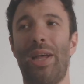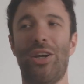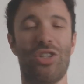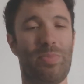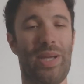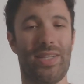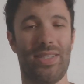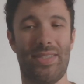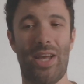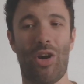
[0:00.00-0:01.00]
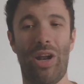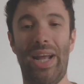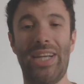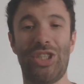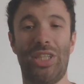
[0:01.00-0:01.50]
players picked, etc. And
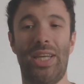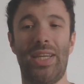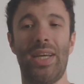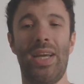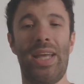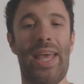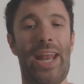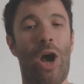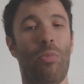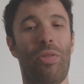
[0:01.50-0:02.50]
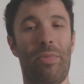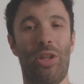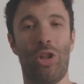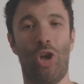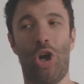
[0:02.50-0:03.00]
I actually think it helped them in
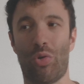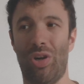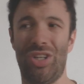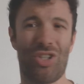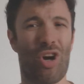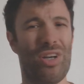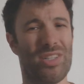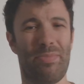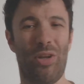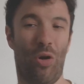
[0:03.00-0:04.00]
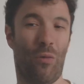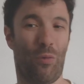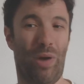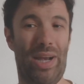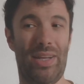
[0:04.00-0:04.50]
the long run because Harden's a bit
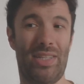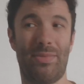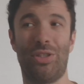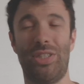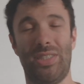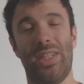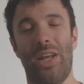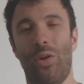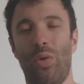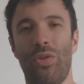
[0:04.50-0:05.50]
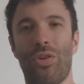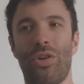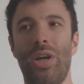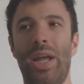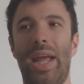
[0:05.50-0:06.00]
overrated, especially as he's gotten
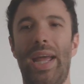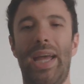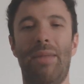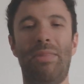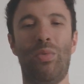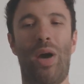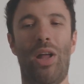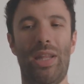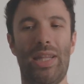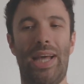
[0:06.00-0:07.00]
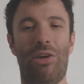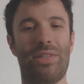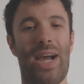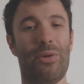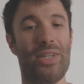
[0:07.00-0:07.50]
older. And meanwhile, it allowed
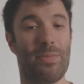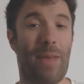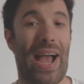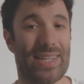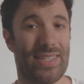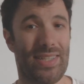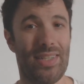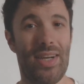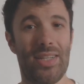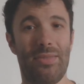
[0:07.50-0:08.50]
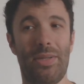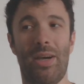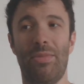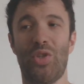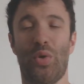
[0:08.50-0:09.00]
Tyrese Maxey to
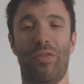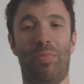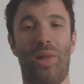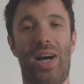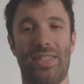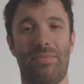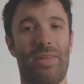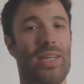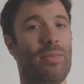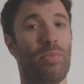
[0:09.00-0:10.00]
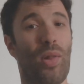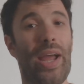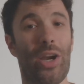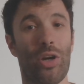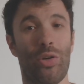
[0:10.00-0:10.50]
become the sort of blossoming
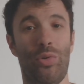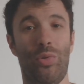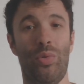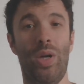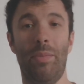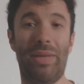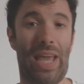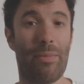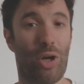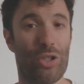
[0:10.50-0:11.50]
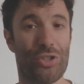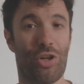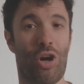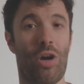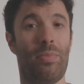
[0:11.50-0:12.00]
player who became an
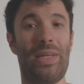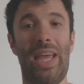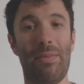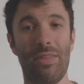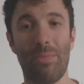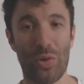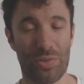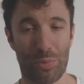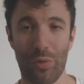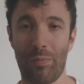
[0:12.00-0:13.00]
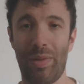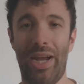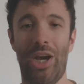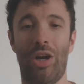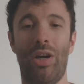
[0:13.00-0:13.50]
all-star, became the most improved
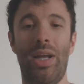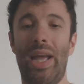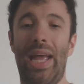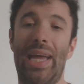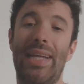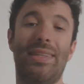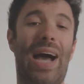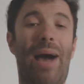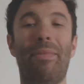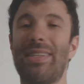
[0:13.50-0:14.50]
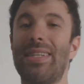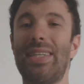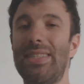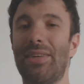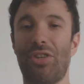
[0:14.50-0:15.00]
player. And I'm not
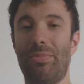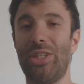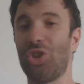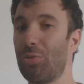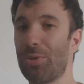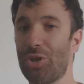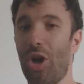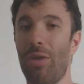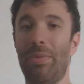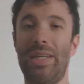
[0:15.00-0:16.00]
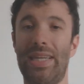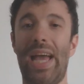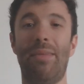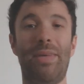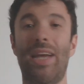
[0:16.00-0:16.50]
saying he's ever going to be a superstar, but he
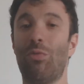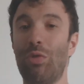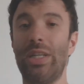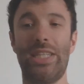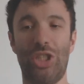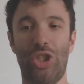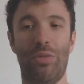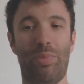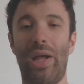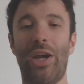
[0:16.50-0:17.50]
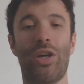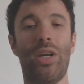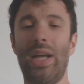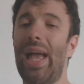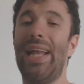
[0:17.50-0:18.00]
can be a really good
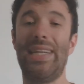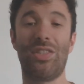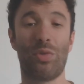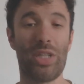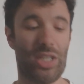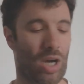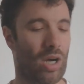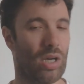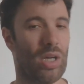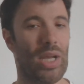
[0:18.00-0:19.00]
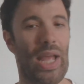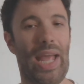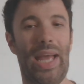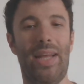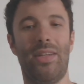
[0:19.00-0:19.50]
player, and he is really young.
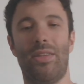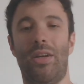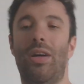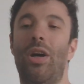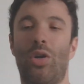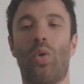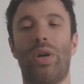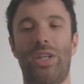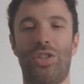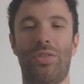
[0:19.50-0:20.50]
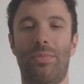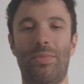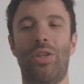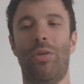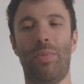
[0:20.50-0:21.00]
And according
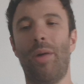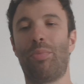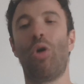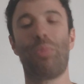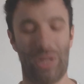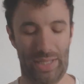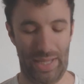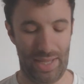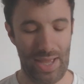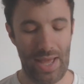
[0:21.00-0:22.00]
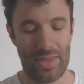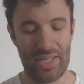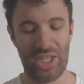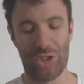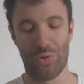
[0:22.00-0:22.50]
to, appropriately,
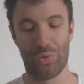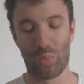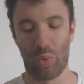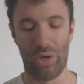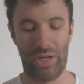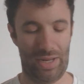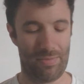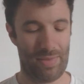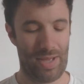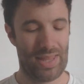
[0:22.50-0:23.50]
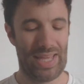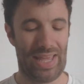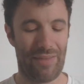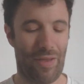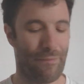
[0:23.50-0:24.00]
the Sixers rewarded him. They
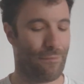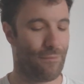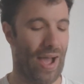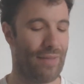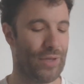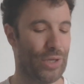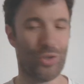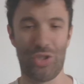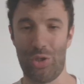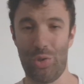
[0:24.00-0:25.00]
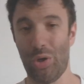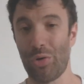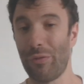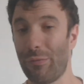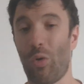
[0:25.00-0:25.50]
gave him 5 years,
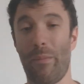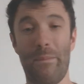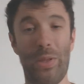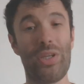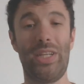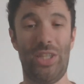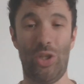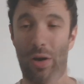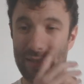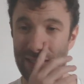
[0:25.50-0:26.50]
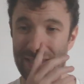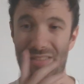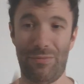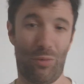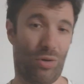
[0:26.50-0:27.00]
204 million in the
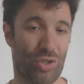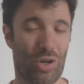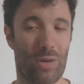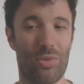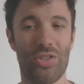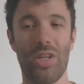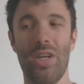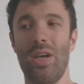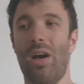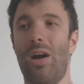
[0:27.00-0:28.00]
offseason for his troubles.